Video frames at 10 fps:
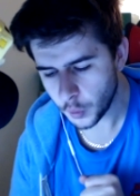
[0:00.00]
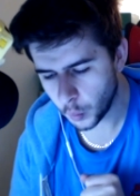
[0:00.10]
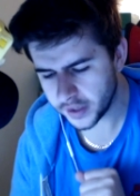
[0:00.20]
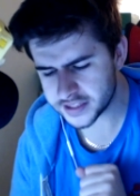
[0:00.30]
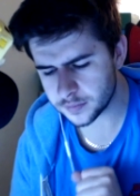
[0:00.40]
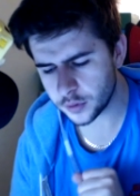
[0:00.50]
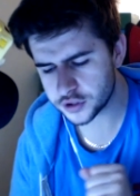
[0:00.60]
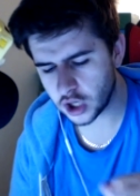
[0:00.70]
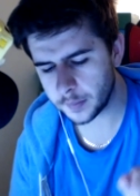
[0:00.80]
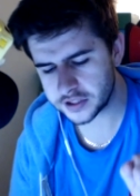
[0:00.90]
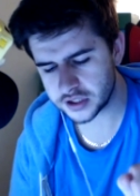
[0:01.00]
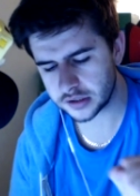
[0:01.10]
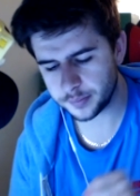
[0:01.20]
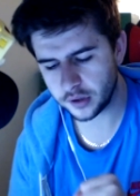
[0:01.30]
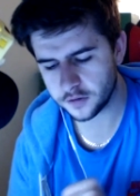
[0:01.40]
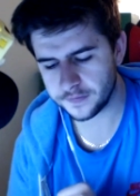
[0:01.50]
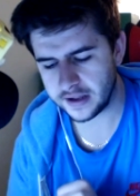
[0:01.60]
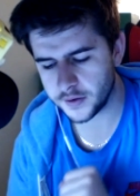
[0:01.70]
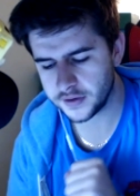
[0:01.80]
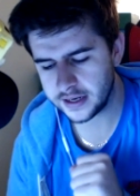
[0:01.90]
What is the most common solid block
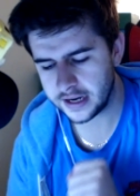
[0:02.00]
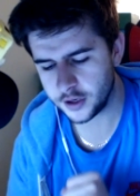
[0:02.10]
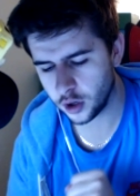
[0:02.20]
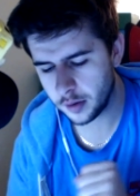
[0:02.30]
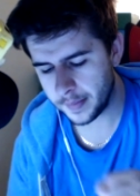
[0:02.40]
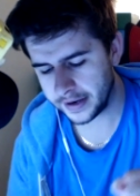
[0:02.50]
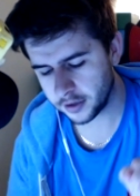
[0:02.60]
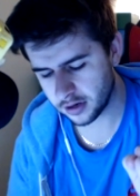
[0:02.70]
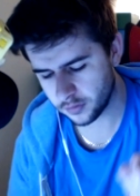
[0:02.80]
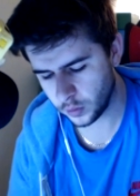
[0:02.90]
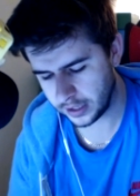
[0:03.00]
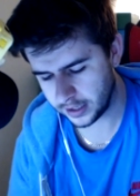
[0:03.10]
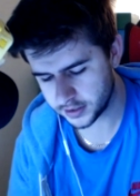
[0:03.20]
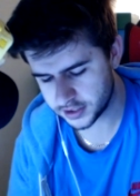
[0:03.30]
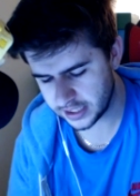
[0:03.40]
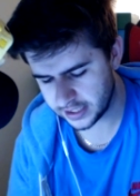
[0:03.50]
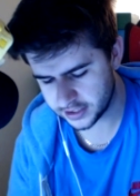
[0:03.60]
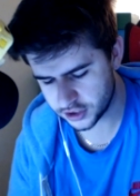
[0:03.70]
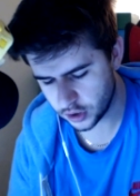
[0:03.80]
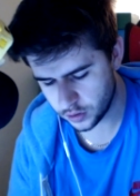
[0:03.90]
found in a normal Minecraft world?
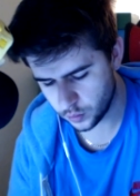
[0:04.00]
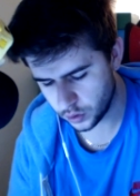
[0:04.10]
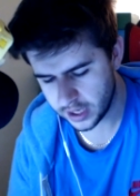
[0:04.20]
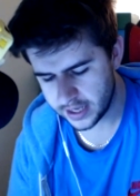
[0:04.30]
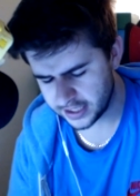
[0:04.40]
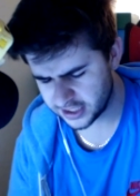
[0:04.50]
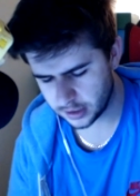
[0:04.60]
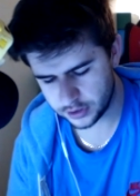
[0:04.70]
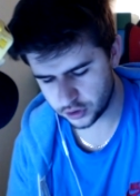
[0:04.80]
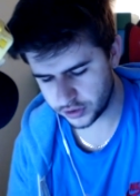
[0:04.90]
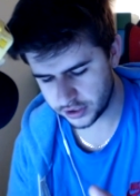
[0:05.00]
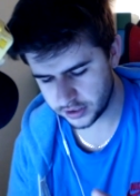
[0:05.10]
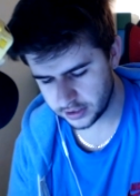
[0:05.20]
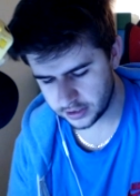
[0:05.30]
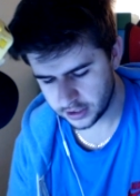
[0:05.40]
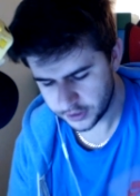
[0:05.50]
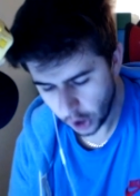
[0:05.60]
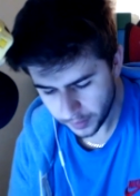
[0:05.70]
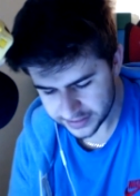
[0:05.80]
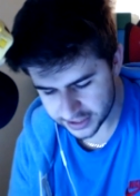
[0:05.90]
Dirt, stone, wood. It's gotta be dirt.
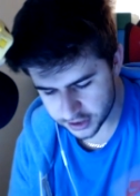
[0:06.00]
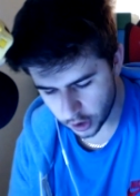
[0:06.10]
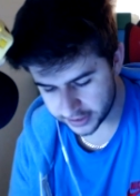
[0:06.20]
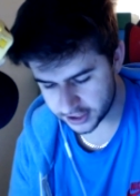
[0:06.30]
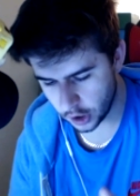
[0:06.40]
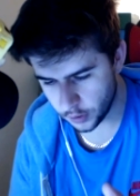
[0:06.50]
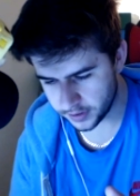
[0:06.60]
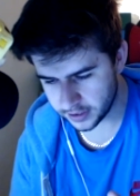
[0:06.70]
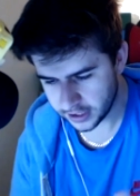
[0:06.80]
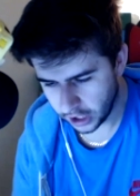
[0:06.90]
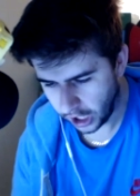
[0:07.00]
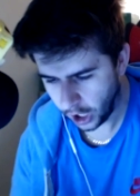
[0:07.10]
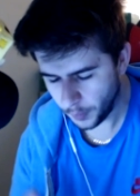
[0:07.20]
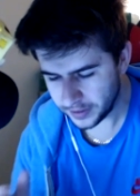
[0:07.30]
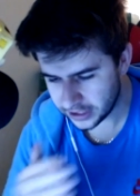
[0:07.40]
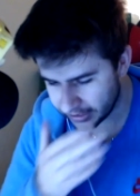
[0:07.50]
No, is it st it's stone? Oh, we